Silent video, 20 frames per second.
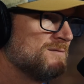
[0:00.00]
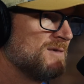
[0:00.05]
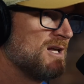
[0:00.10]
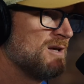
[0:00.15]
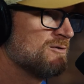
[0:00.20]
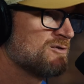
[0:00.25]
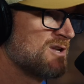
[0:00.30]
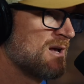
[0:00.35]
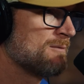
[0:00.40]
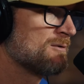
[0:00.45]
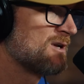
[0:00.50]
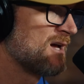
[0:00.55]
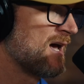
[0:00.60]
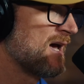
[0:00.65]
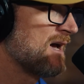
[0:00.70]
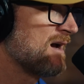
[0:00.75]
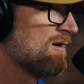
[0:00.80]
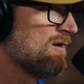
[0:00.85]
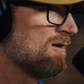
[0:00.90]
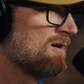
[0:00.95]
he was able to
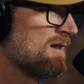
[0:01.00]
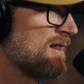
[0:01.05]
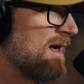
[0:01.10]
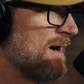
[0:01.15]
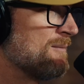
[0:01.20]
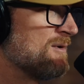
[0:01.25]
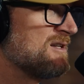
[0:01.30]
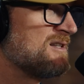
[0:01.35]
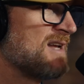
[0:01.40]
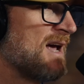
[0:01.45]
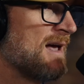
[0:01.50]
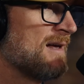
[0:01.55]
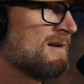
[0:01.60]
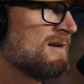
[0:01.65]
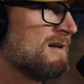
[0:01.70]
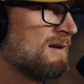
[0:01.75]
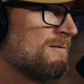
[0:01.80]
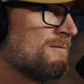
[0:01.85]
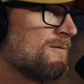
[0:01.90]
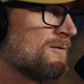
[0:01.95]
hang on to that
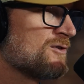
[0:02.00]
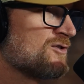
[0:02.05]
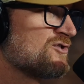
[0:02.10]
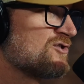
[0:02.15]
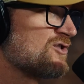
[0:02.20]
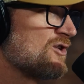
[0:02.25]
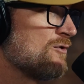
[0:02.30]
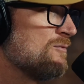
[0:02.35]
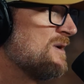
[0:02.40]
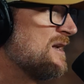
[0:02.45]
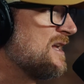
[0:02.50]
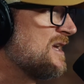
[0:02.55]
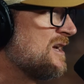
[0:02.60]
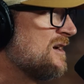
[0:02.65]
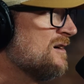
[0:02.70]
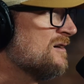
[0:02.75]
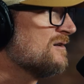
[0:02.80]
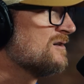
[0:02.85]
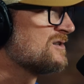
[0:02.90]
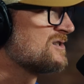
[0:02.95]
mentality for so many
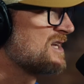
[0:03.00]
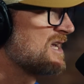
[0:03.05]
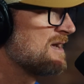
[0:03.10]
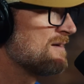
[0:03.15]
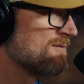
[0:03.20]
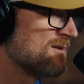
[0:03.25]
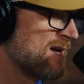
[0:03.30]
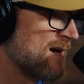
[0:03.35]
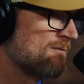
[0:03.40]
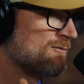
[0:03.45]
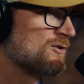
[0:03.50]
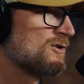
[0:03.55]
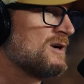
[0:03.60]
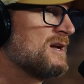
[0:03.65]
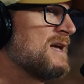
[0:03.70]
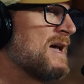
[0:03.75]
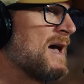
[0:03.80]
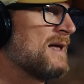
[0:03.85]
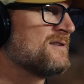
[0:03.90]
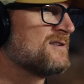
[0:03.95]
years, even after
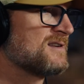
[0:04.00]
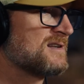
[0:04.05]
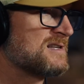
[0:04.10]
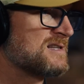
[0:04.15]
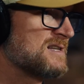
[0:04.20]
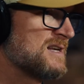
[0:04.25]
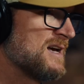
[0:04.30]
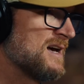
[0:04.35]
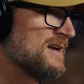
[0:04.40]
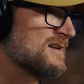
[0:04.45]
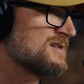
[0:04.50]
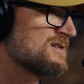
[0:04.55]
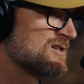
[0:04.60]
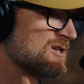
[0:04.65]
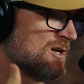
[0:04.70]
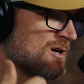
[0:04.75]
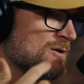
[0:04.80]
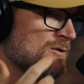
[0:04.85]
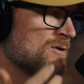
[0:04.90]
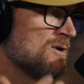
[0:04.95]
he had success.
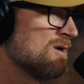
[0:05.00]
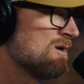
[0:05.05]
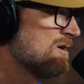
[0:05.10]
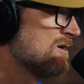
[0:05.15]
You know,